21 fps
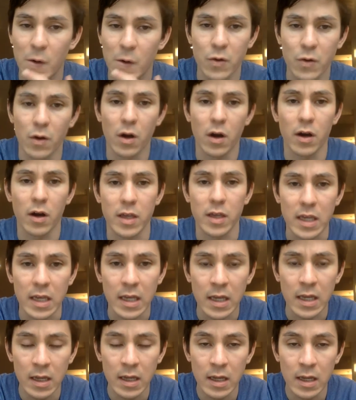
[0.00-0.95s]
to
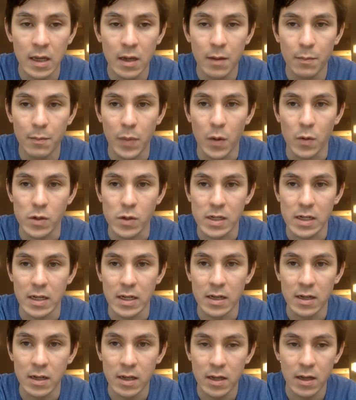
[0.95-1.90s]
Hockey
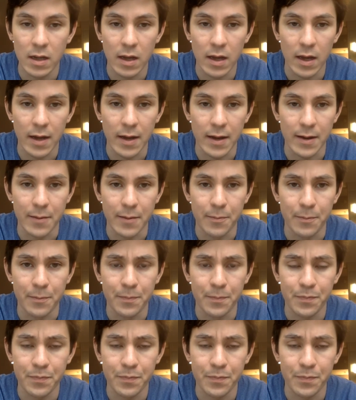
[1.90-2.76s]
posted the